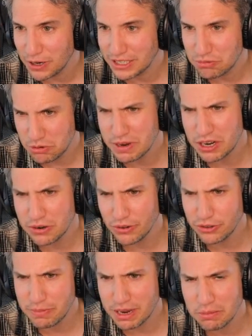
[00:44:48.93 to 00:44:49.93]
It would be
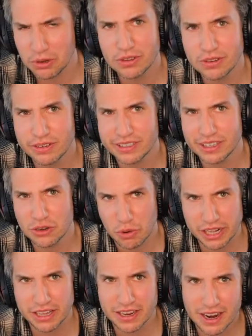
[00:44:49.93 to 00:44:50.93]
cool to be able to
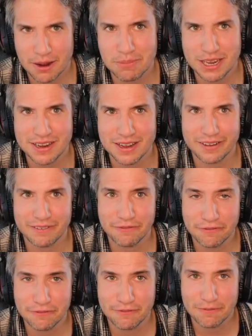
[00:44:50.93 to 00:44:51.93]
quickly copy
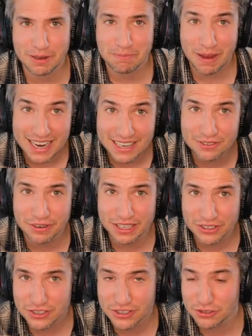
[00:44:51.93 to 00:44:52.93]
and paste
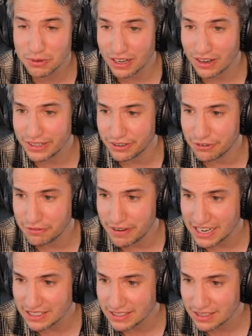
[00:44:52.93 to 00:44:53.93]
filters with all their
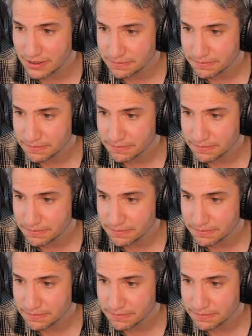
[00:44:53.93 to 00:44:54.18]
effects.